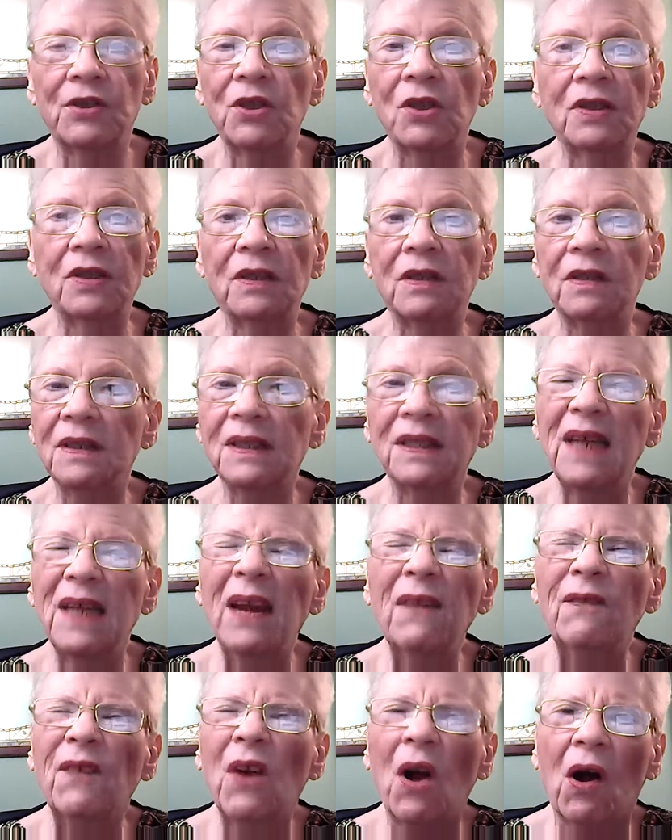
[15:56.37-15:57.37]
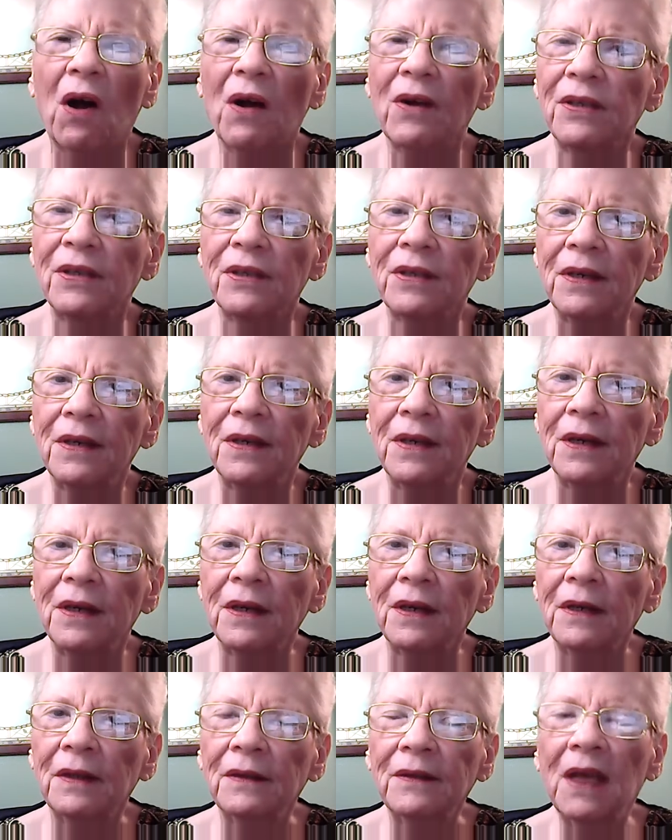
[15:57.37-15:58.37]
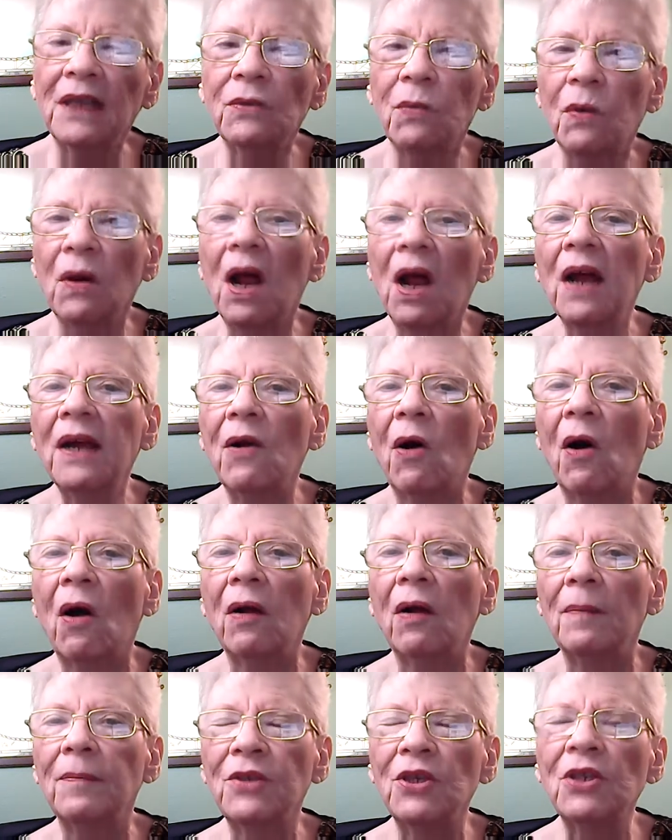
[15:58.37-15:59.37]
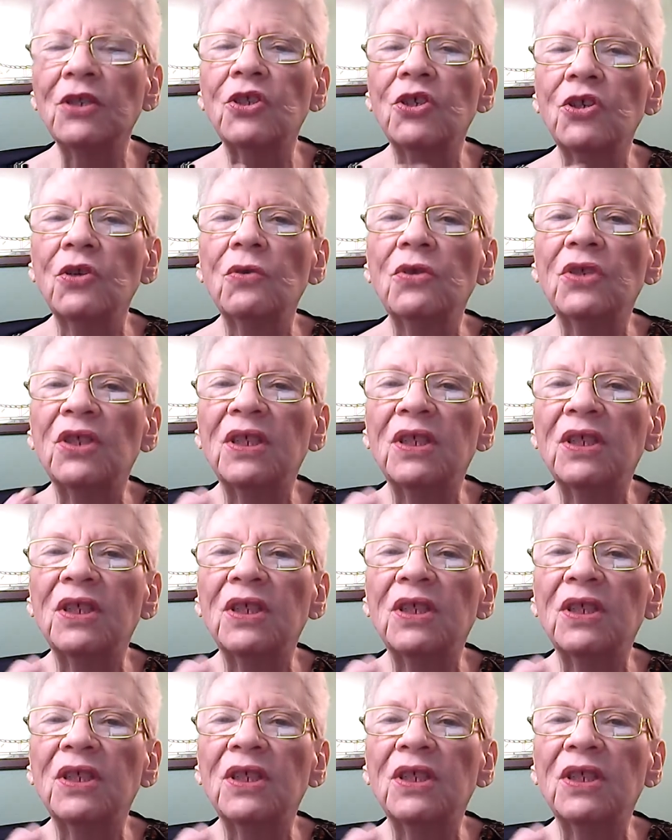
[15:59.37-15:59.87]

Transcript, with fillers: just safeguards. That's what I call them. Just use